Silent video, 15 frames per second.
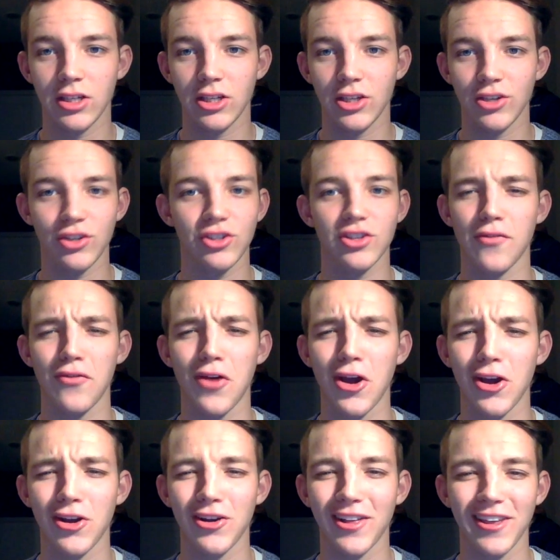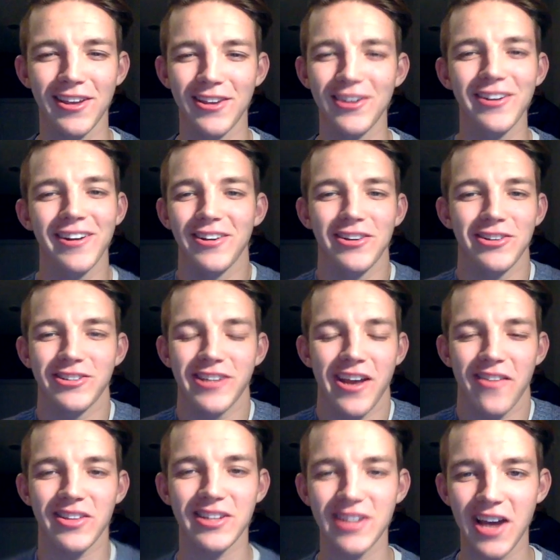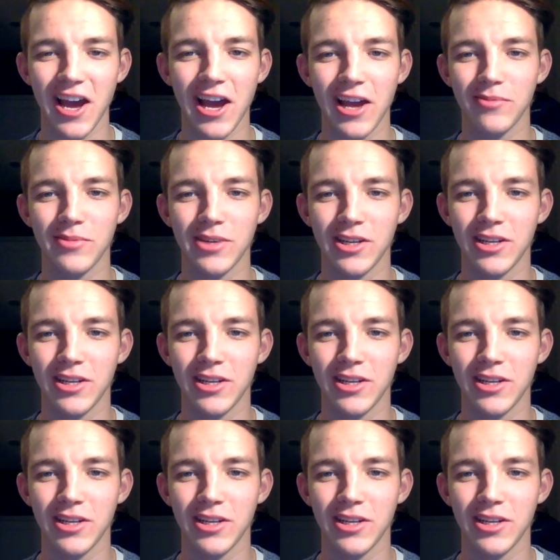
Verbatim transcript: you're just on fire. Like you're you're just having the time.